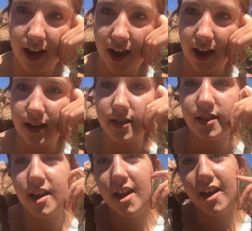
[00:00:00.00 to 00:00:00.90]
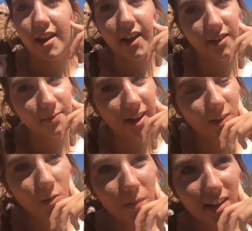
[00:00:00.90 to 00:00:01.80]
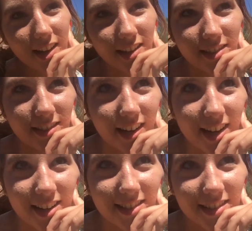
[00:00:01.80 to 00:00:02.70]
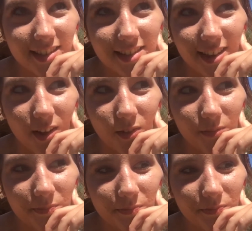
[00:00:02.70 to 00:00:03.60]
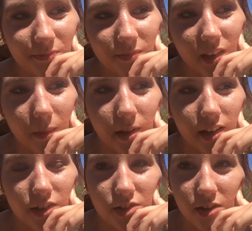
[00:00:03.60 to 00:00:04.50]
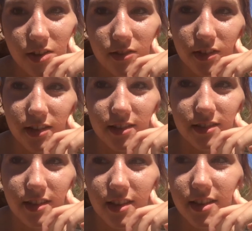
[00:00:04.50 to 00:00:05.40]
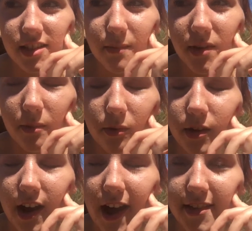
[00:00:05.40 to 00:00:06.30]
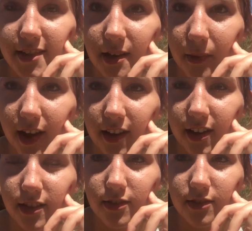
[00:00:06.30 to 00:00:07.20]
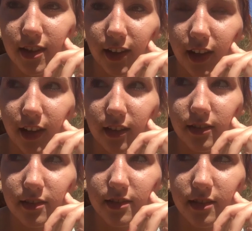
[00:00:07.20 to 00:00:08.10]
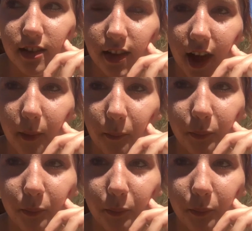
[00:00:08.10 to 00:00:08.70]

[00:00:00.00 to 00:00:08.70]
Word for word: And now it's back open and it's great. So I'm gonna show you because some people were asking about it and yeah.